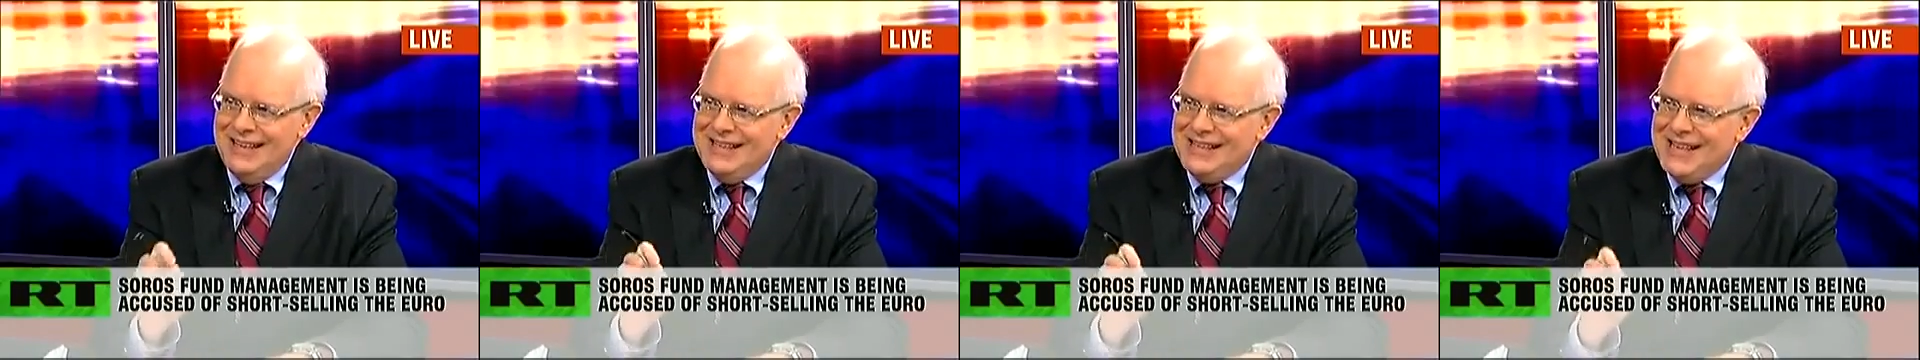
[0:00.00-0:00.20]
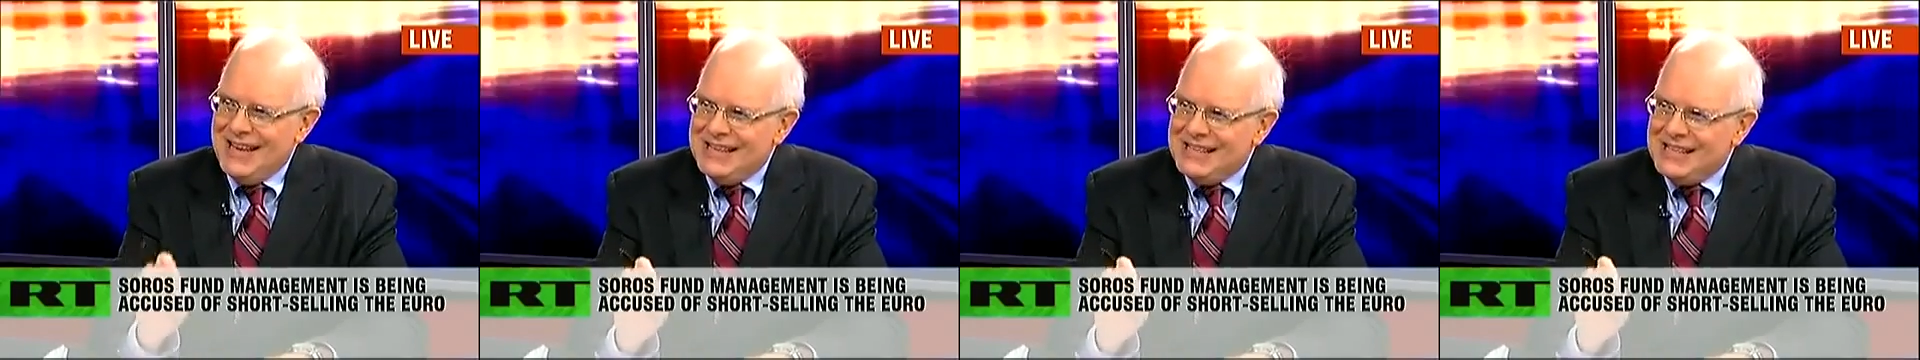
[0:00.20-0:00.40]

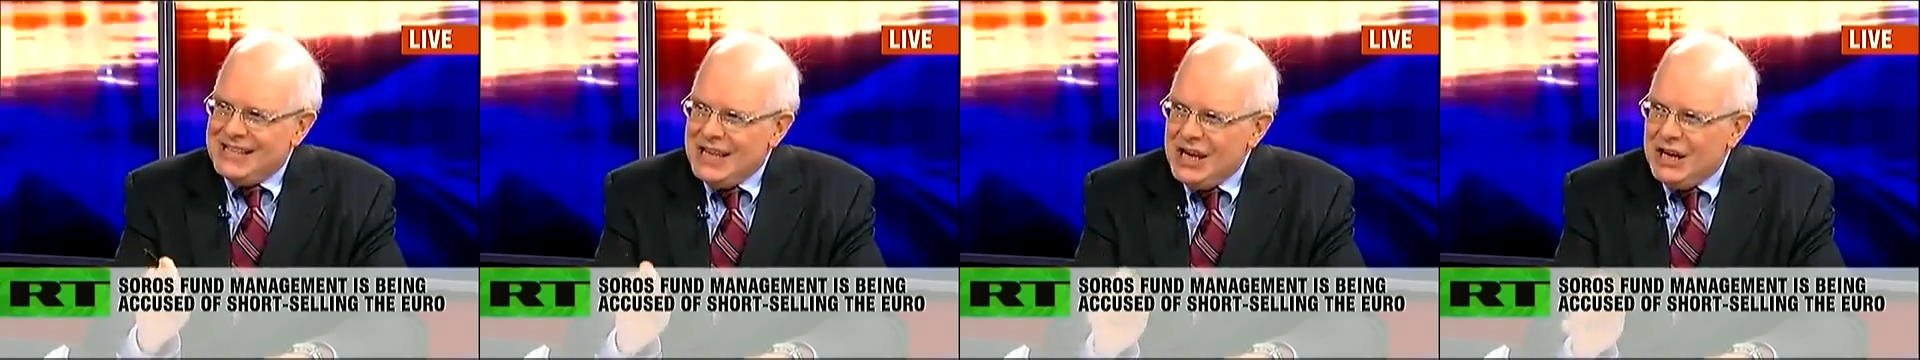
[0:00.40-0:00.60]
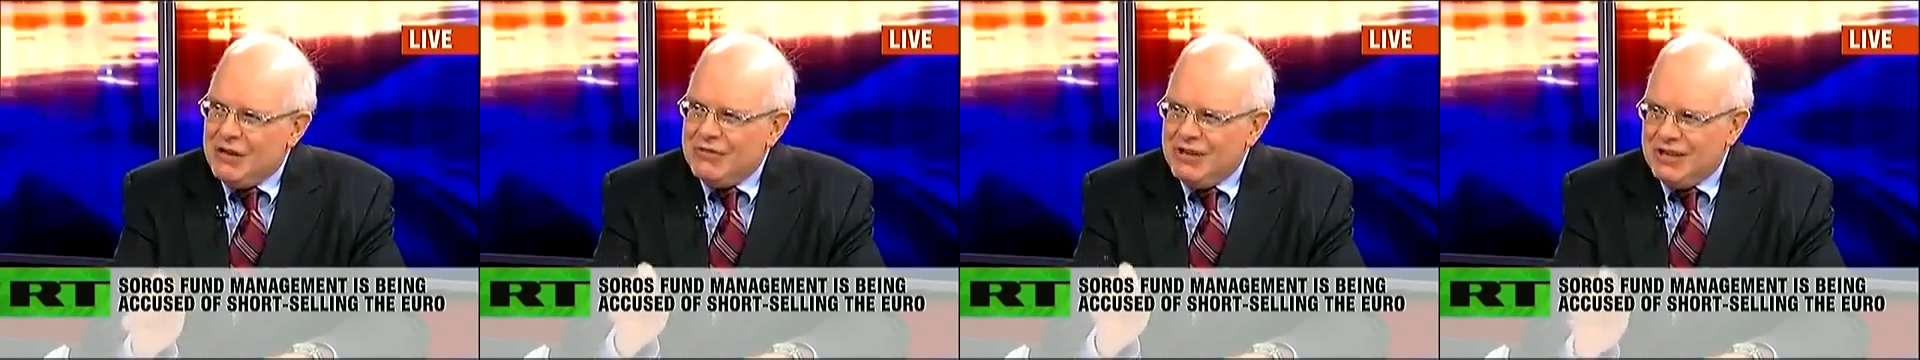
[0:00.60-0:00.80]
is a
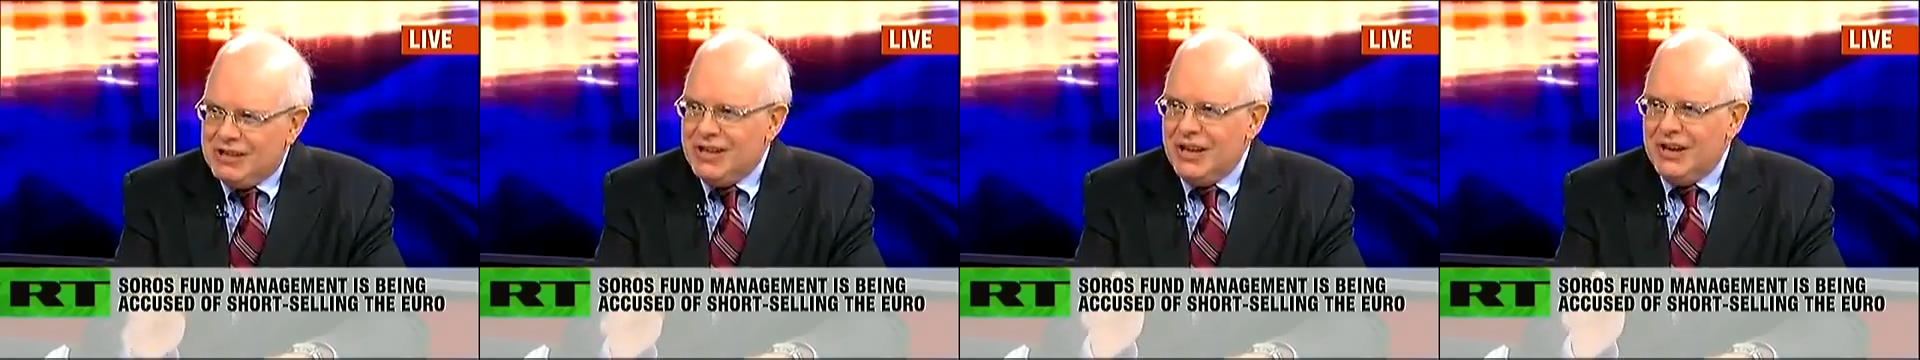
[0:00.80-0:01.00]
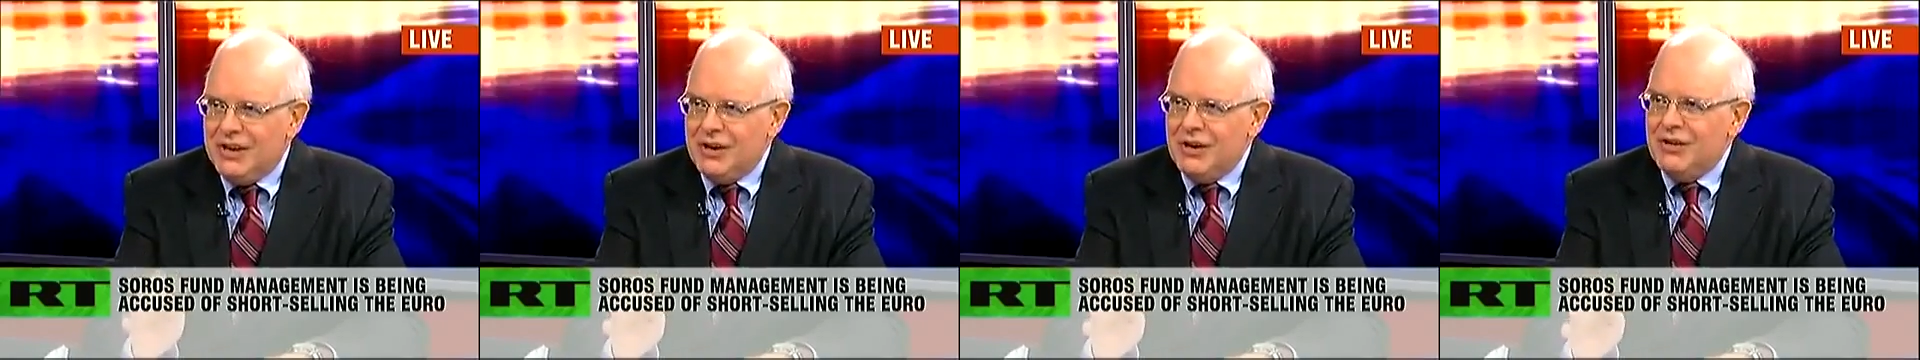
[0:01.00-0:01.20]

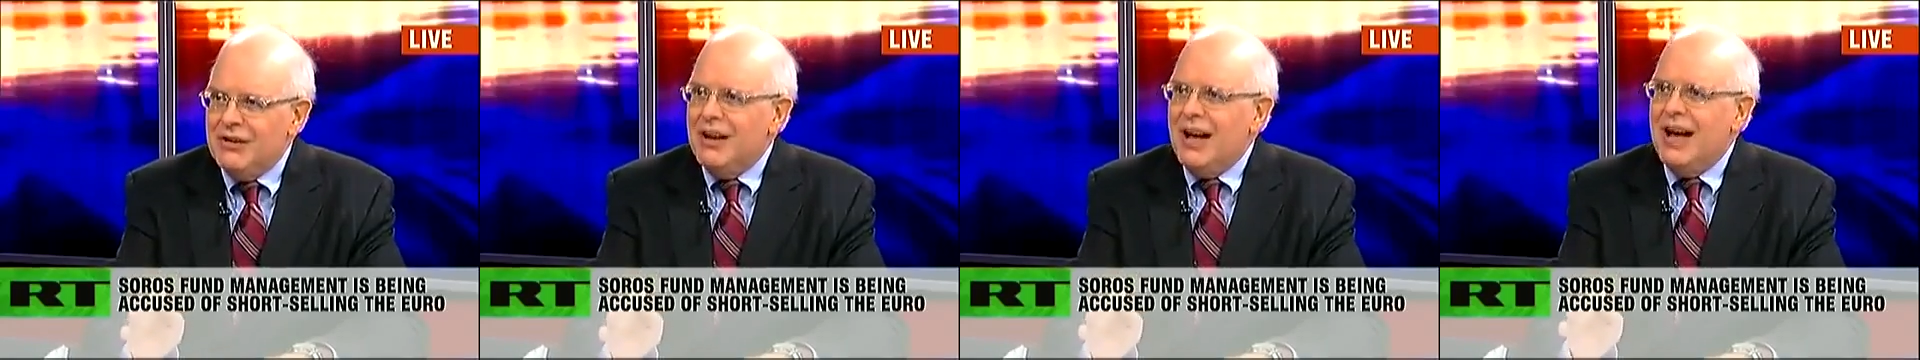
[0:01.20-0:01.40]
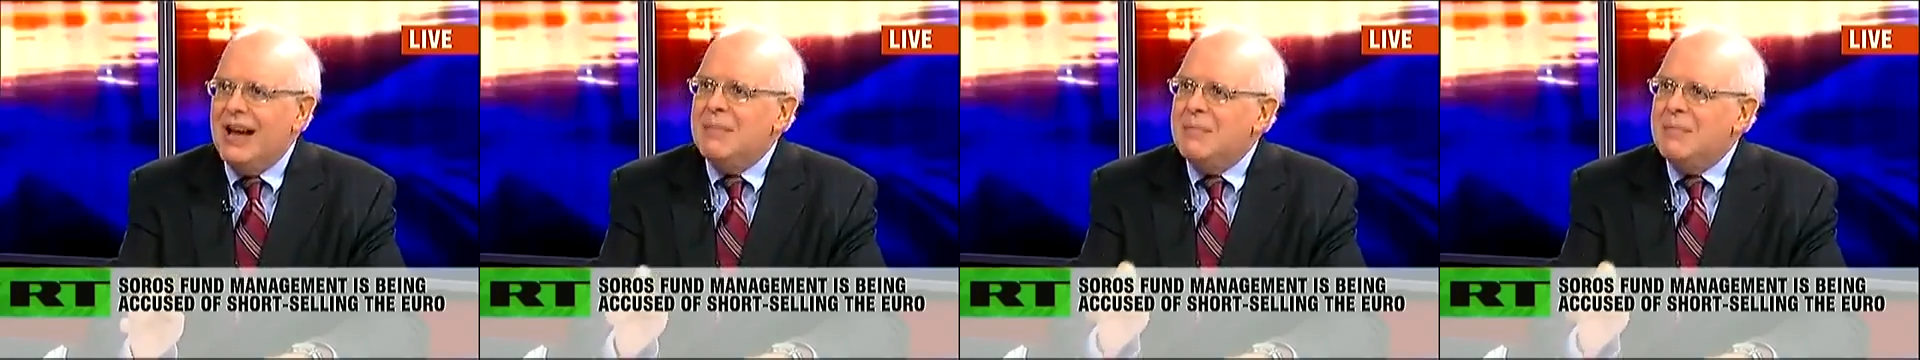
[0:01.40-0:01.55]
secret dinner